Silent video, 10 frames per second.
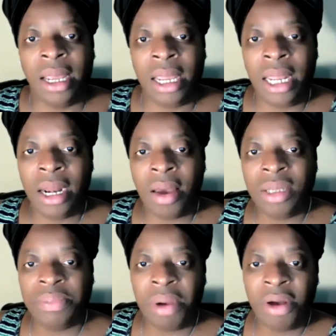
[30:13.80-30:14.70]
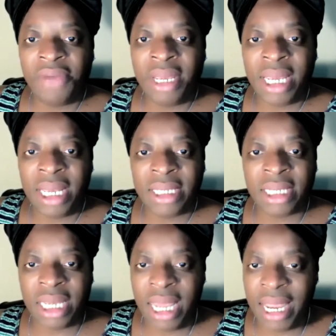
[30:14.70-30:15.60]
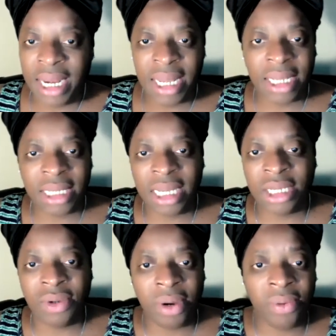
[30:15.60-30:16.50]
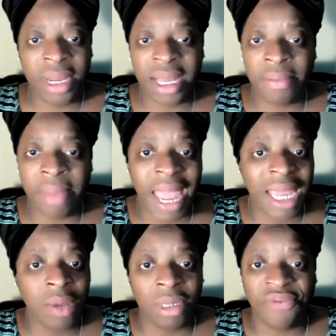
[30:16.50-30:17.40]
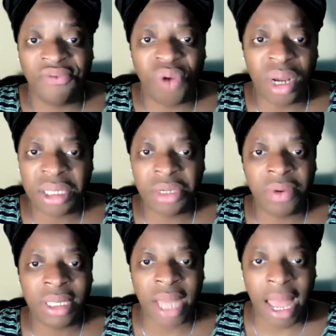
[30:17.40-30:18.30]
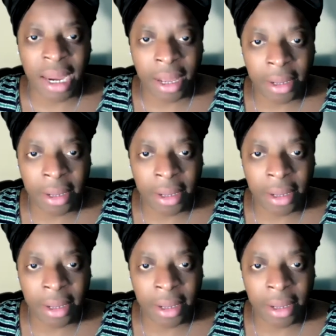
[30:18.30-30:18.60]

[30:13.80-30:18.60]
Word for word: he lost both of his kidneys. He's doing real bad. He was forced to retire.